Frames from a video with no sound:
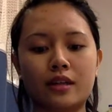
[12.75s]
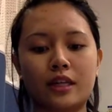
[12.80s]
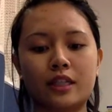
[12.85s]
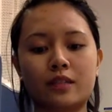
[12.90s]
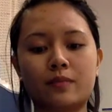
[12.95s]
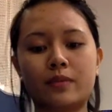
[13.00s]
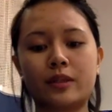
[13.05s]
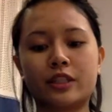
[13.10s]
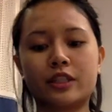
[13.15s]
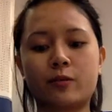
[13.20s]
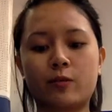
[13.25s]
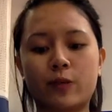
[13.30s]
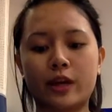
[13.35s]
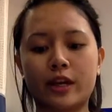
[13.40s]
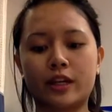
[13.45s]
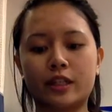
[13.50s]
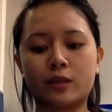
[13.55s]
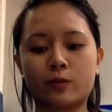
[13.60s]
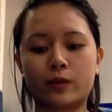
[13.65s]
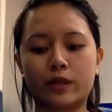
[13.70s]
His admission
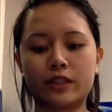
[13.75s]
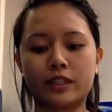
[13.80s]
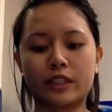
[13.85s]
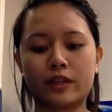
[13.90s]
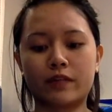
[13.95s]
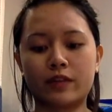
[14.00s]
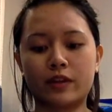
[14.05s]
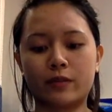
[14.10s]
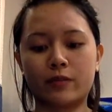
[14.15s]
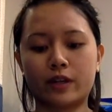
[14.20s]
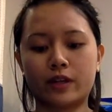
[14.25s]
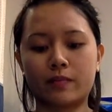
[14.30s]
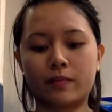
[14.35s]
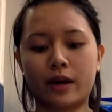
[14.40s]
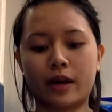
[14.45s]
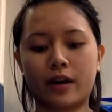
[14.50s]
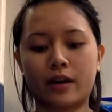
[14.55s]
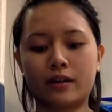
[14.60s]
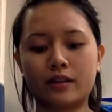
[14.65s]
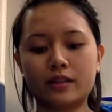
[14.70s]
weight is 171
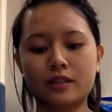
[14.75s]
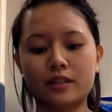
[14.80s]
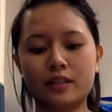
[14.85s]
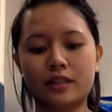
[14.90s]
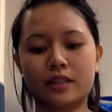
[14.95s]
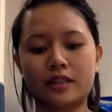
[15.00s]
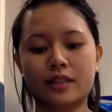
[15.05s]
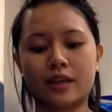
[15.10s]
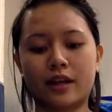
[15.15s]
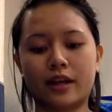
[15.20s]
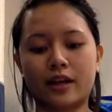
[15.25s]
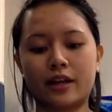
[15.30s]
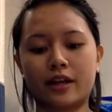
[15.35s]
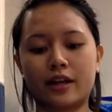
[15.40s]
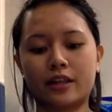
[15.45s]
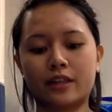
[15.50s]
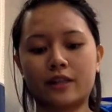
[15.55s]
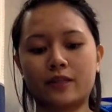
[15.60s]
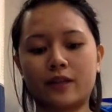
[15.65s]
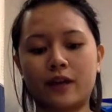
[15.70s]
pounds. His height
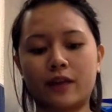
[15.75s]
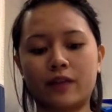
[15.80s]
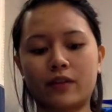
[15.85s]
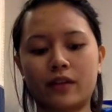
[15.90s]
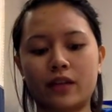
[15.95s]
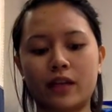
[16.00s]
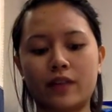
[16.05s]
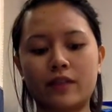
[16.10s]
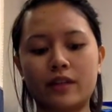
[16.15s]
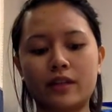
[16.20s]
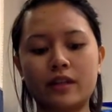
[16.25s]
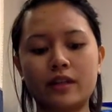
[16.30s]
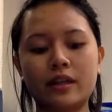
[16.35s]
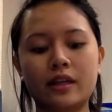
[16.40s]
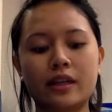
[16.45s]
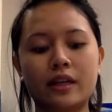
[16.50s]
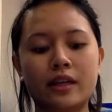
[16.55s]
is 5'11".